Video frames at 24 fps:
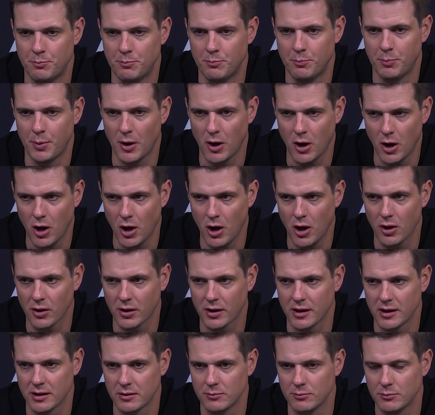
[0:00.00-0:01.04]
ball
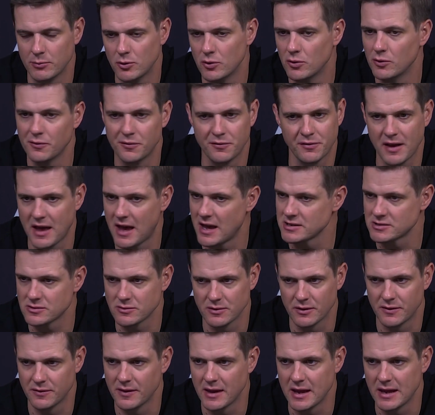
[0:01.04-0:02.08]
can move faster
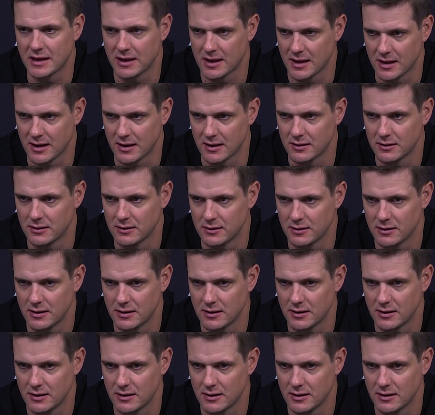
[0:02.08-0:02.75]
than they can.